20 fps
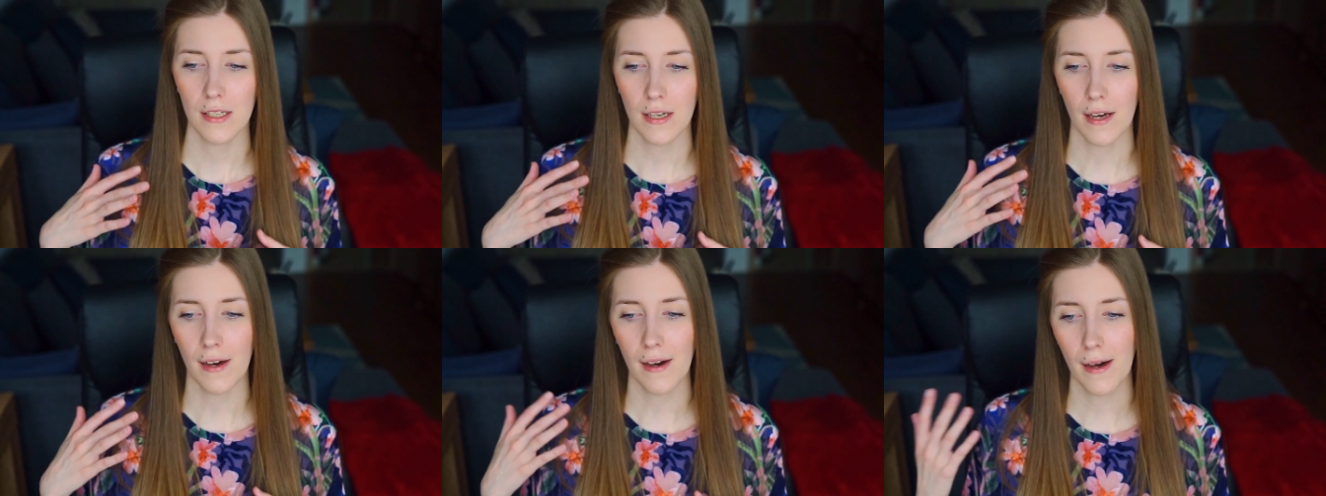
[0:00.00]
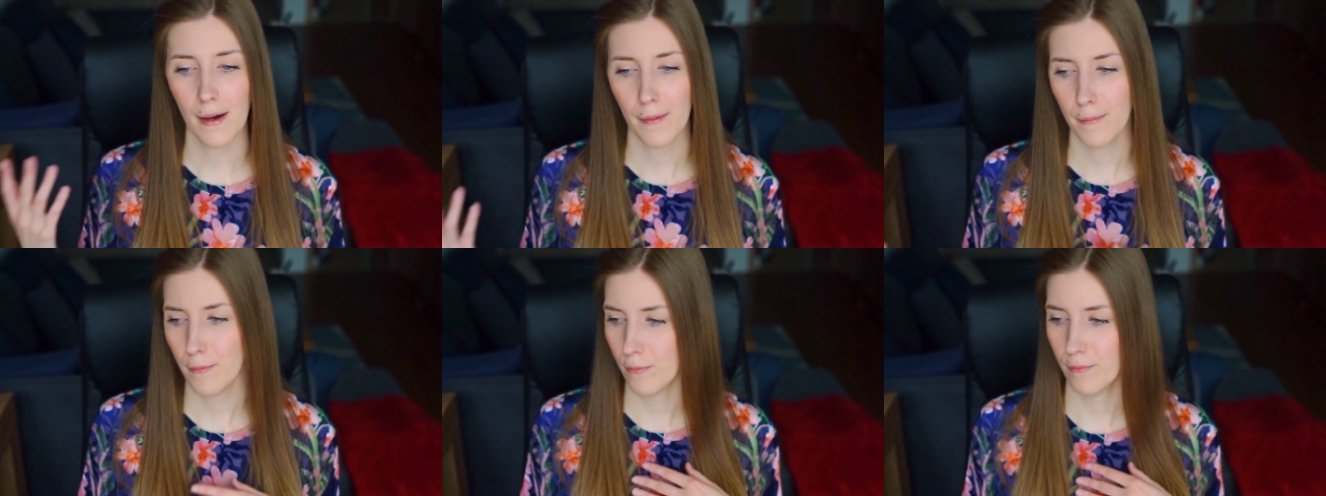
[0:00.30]

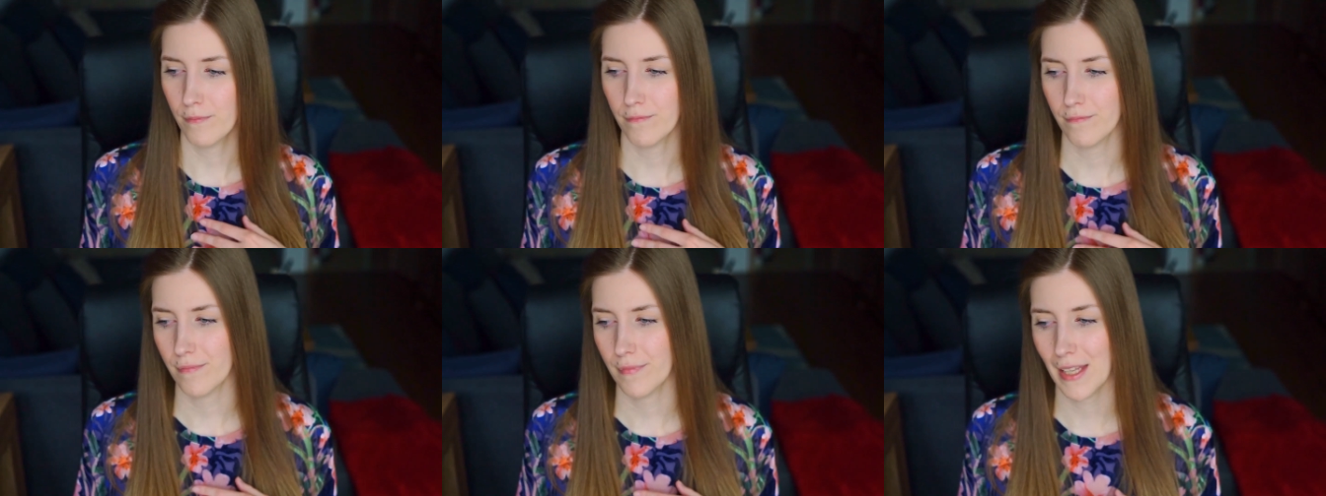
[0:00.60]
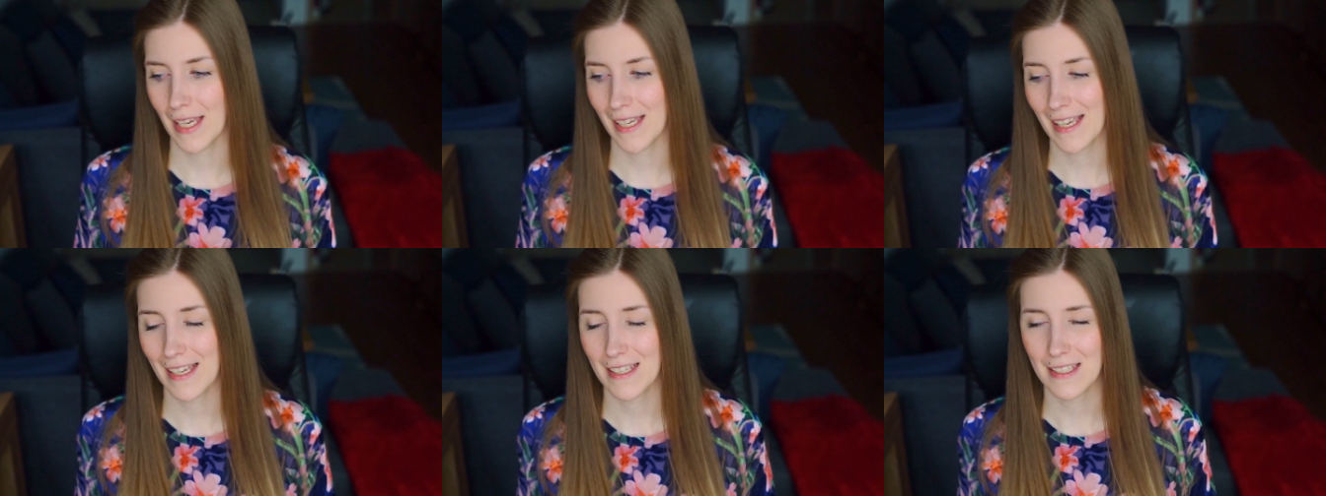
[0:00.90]

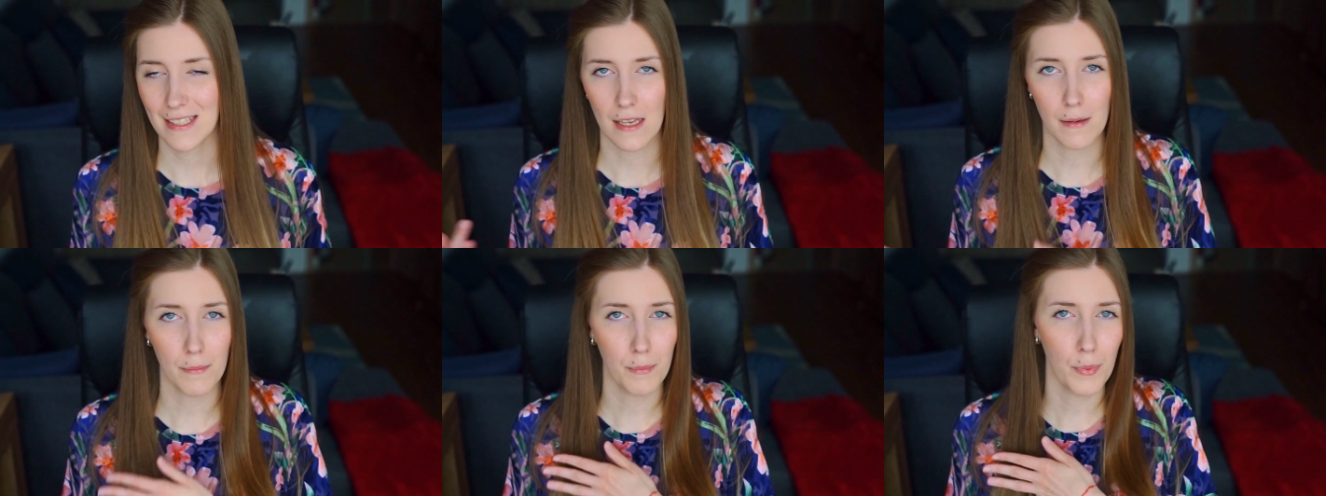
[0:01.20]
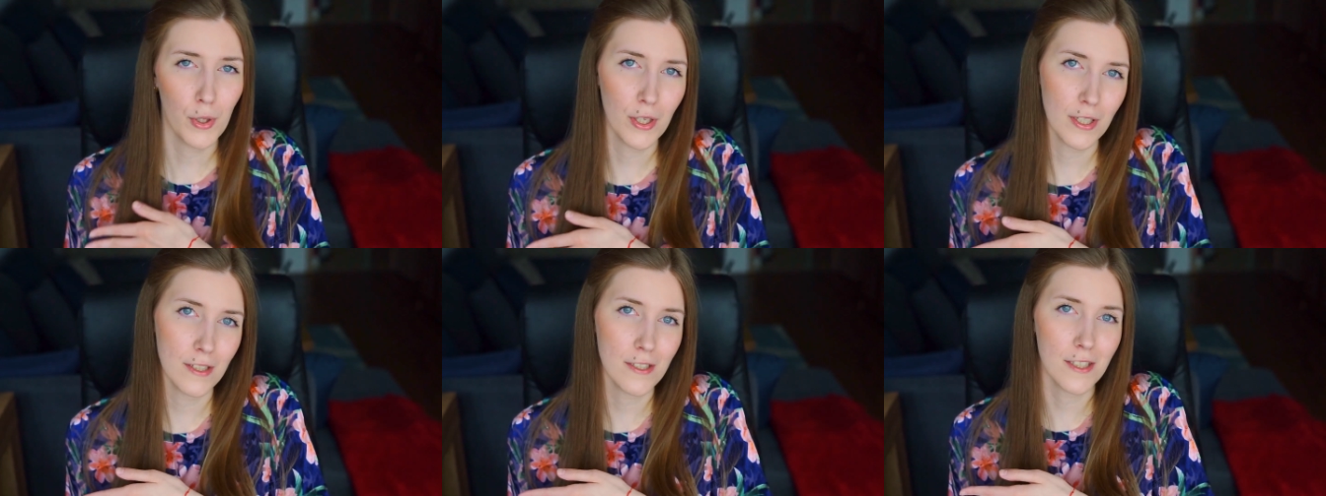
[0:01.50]
I guess a
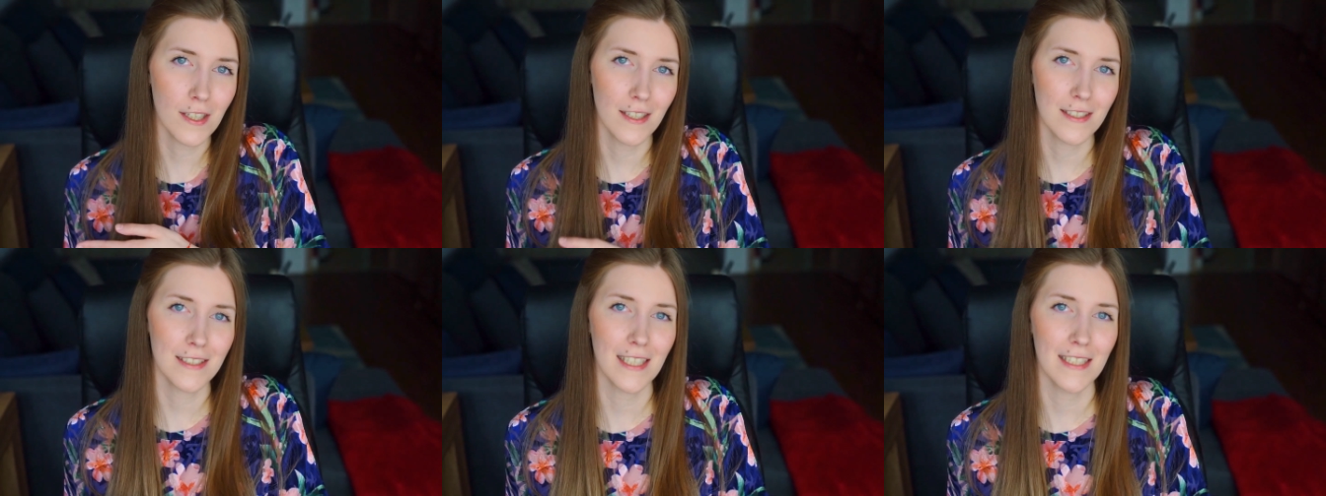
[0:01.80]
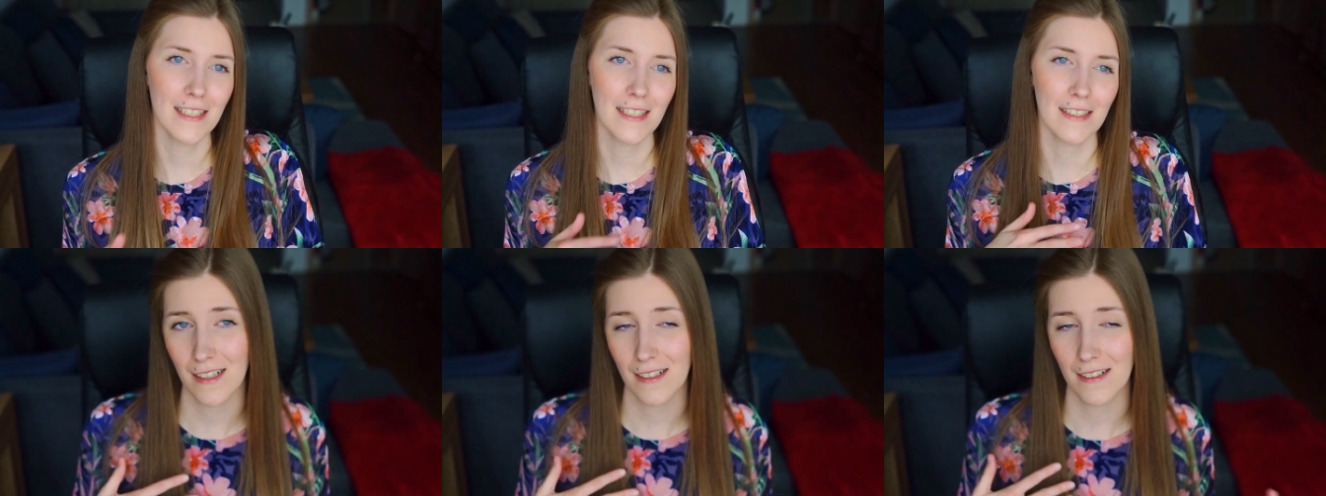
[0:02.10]
bookish
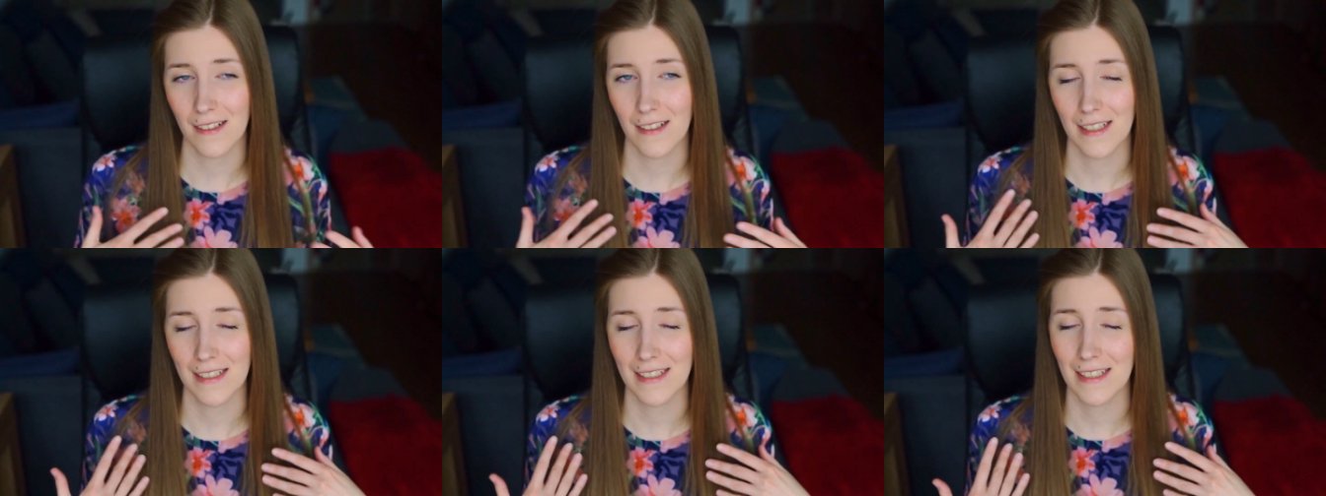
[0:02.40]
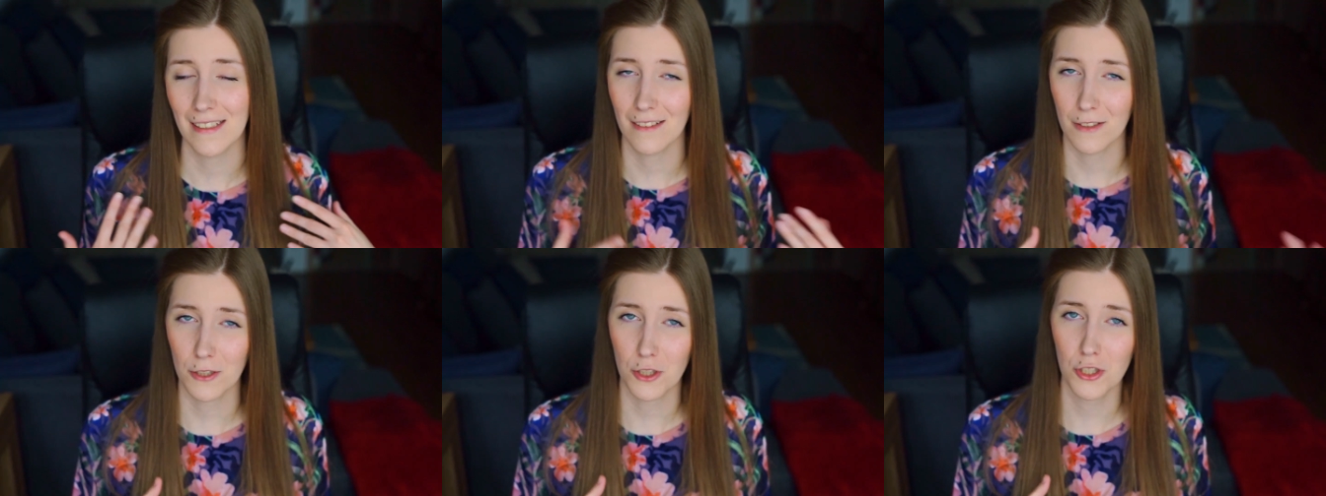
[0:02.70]
content and
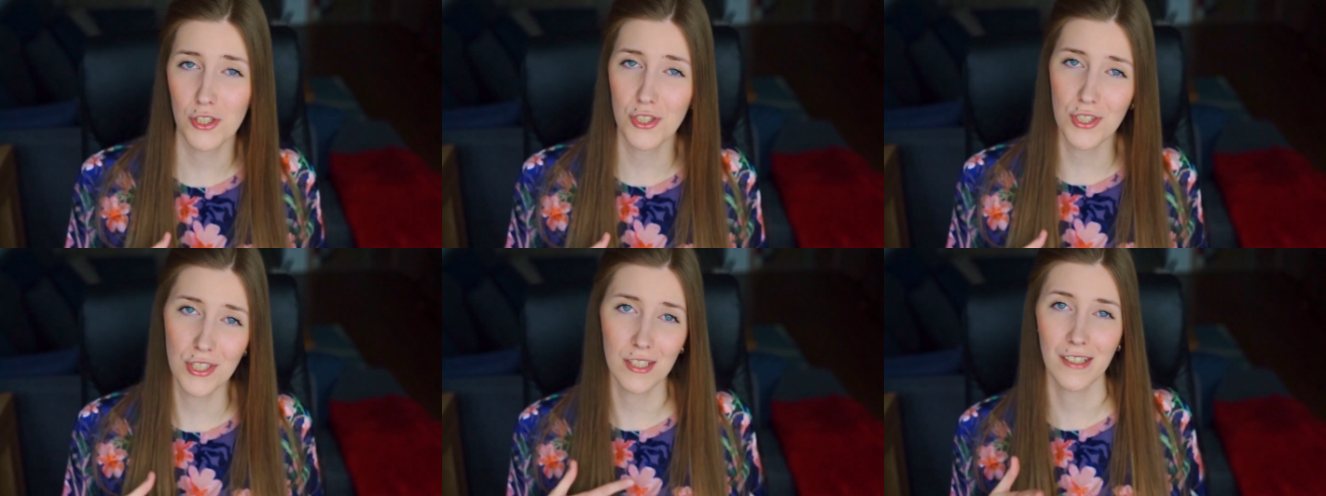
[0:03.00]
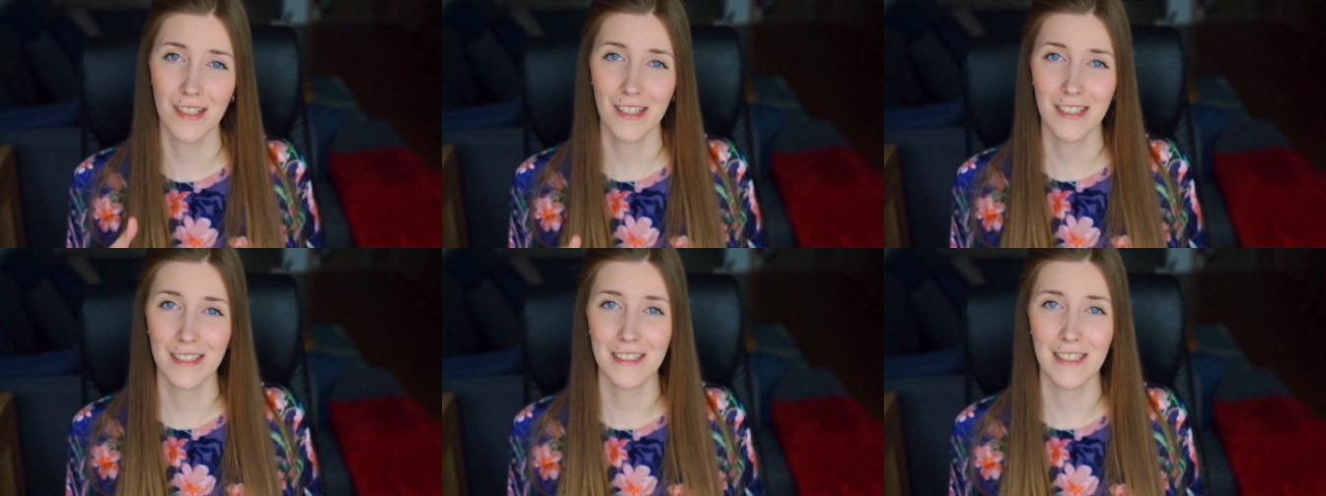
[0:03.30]
then artistic
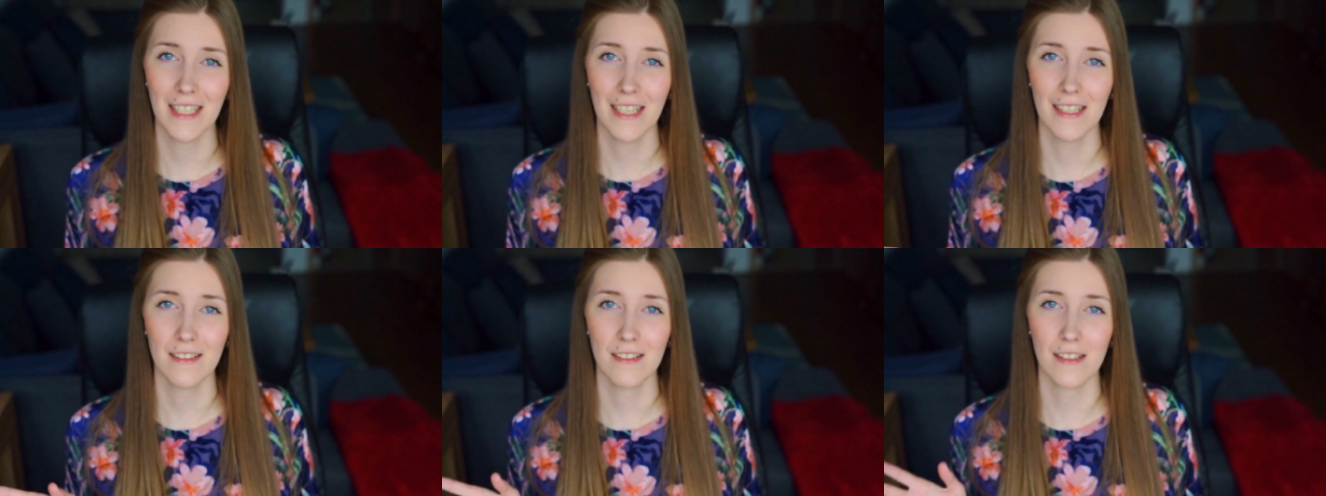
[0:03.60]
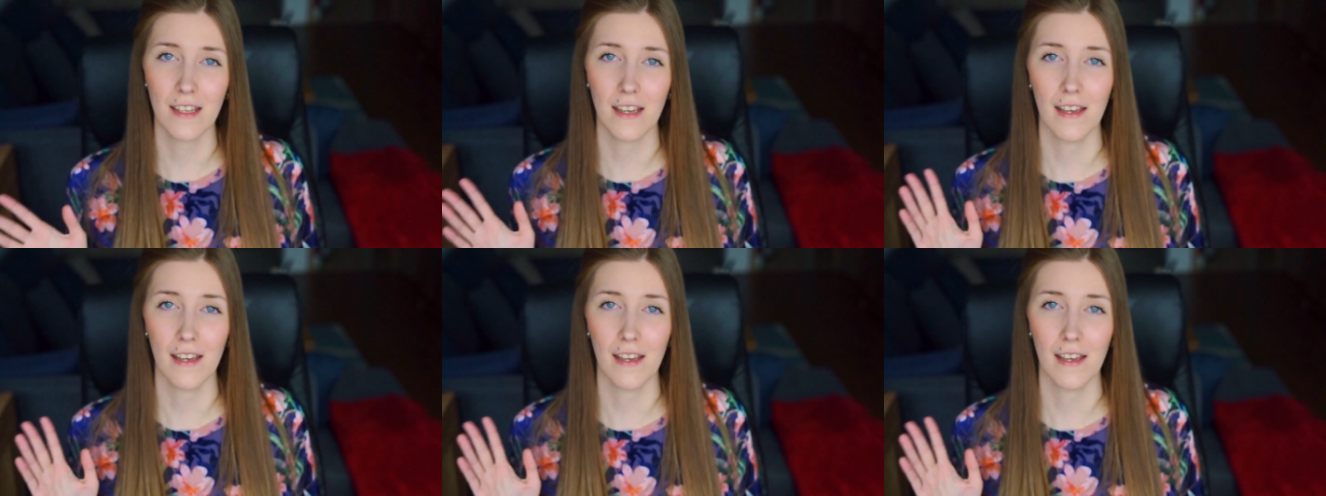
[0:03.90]
content